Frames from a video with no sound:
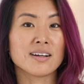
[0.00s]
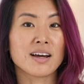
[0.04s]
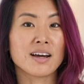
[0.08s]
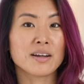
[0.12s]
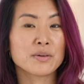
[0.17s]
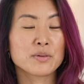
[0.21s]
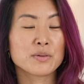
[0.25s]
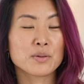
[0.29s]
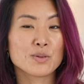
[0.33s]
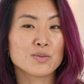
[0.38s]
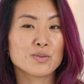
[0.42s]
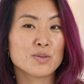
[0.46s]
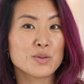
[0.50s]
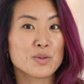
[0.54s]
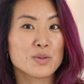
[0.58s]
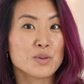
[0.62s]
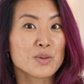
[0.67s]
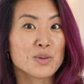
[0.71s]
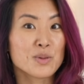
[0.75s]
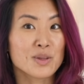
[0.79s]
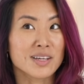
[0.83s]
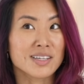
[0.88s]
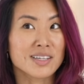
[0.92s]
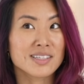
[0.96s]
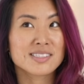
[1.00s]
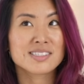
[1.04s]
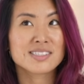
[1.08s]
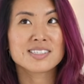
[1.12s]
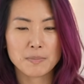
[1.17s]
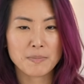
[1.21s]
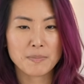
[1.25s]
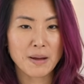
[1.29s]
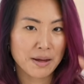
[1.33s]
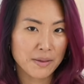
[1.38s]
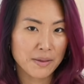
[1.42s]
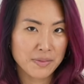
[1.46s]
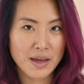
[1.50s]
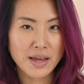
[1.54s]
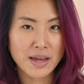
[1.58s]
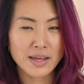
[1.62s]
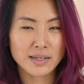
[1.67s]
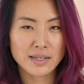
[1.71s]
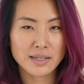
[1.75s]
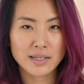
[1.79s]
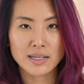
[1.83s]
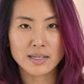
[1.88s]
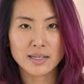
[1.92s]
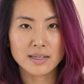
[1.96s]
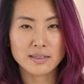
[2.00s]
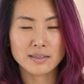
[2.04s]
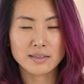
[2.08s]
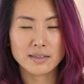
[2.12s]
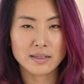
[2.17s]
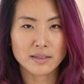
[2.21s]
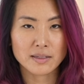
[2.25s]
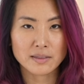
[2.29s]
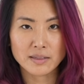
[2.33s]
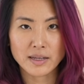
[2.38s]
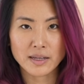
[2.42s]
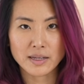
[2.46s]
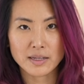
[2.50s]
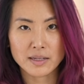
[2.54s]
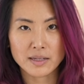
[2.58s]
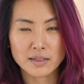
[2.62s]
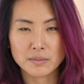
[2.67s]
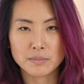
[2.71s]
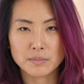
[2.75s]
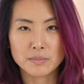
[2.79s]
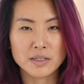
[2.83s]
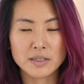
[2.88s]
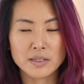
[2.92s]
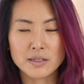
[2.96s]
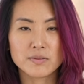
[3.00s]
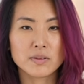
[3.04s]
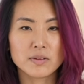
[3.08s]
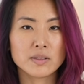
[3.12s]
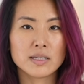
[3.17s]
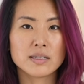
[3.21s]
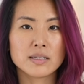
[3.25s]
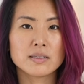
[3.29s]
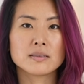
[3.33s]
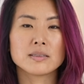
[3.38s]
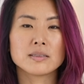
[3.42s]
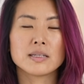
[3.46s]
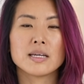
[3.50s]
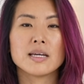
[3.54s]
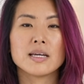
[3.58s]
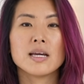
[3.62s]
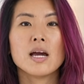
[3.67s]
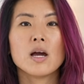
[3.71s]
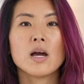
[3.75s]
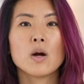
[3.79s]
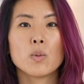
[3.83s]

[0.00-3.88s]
I don't know if you knew this, but back then in, like, medieval Italy,